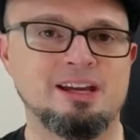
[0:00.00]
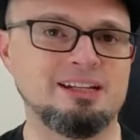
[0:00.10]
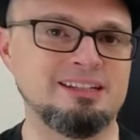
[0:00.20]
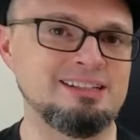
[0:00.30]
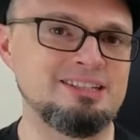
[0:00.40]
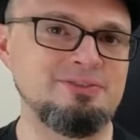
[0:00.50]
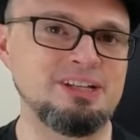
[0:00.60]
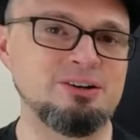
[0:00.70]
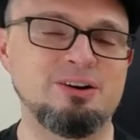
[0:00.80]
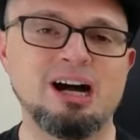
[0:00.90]
And in this
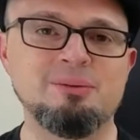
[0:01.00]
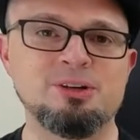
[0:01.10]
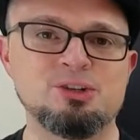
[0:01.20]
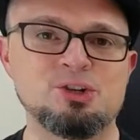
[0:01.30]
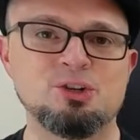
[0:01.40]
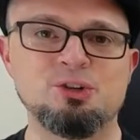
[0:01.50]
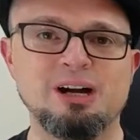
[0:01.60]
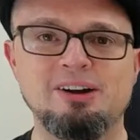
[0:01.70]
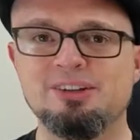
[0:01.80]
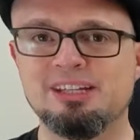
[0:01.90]
video, I'm going to show you
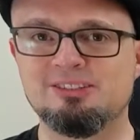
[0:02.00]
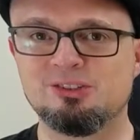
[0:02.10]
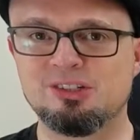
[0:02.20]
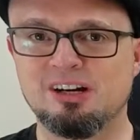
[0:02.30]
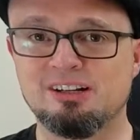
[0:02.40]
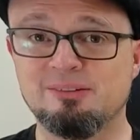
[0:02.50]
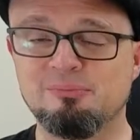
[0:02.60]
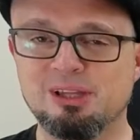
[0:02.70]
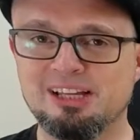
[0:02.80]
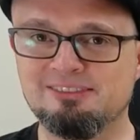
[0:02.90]
how to get started
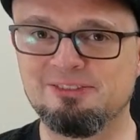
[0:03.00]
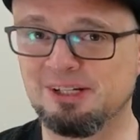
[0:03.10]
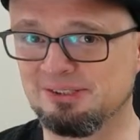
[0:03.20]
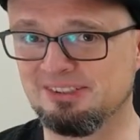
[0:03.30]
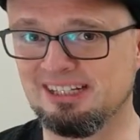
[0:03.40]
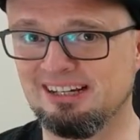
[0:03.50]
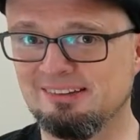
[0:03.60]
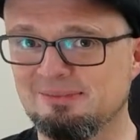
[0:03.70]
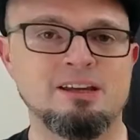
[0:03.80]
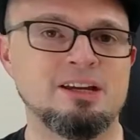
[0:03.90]
playing fingerstyle.